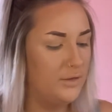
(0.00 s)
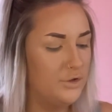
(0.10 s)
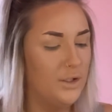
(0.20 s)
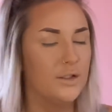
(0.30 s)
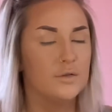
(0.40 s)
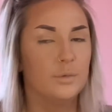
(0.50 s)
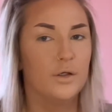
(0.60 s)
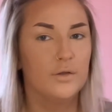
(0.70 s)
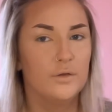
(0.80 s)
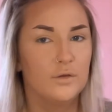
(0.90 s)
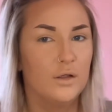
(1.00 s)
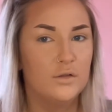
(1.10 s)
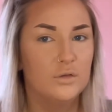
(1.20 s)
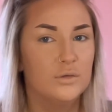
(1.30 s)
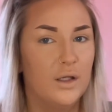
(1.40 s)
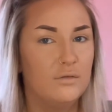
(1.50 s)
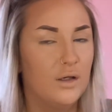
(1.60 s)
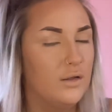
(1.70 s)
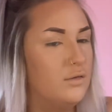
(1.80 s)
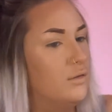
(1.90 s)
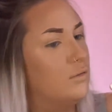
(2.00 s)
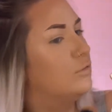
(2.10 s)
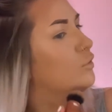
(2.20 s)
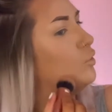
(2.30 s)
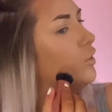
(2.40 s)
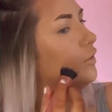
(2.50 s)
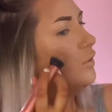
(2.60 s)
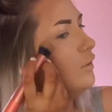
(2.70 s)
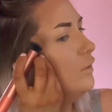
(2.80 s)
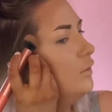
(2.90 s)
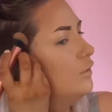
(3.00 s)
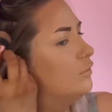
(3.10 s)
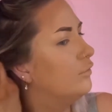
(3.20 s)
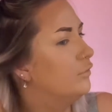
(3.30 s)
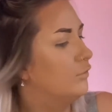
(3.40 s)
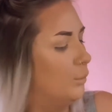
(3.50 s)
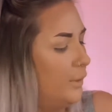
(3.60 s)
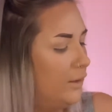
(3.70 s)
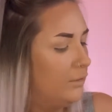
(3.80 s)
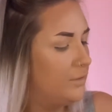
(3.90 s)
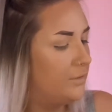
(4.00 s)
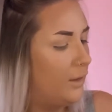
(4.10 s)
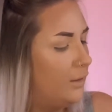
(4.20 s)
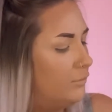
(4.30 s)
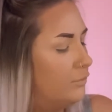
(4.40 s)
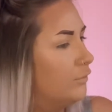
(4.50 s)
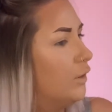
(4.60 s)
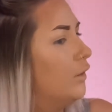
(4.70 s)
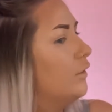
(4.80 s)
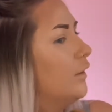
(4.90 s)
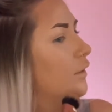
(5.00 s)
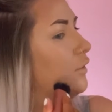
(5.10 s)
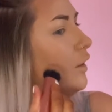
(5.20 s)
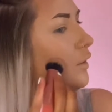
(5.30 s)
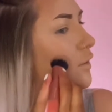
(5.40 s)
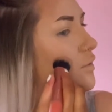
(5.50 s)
shades, but they're like so diverse and they're so good for if you've got paler skin, if you've got like a darker